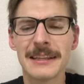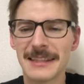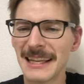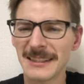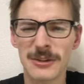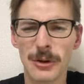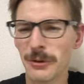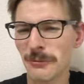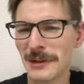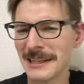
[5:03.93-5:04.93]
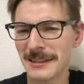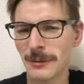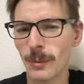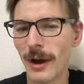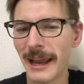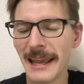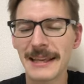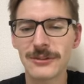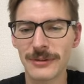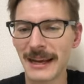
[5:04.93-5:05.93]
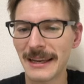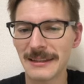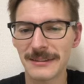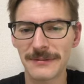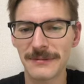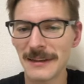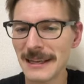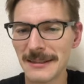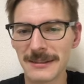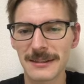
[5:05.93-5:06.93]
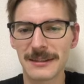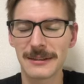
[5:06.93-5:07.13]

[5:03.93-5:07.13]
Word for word: So that's not the reason why he's dragging his feet,